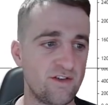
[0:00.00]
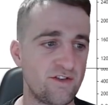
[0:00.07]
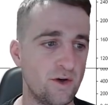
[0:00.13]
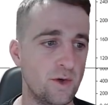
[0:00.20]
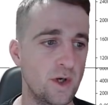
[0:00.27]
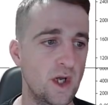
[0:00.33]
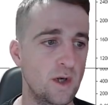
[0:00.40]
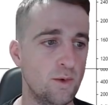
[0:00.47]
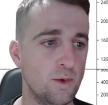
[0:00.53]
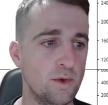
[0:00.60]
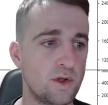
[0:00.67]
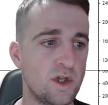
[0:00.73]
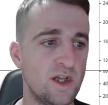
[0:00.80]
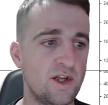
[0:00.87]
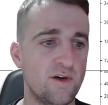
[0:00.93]
So we will
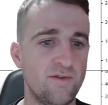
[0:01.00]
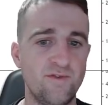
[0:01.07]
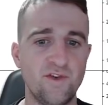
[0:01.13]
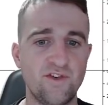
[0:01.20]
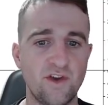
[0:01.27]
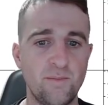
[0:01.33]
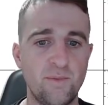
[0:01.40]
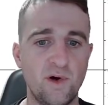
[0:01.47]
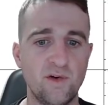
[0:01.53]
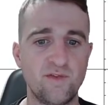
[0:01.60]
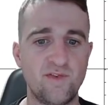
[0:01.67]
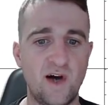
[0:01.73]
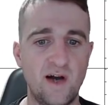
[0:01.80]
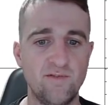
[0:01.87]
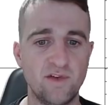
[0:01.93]
click off the
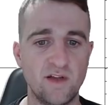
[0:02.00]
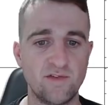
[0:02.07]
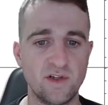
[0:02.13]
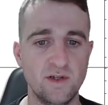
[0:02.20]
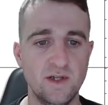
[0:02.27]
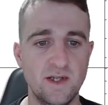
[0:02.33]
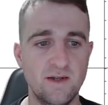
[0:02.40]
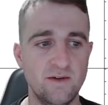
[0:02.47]
0.5 level.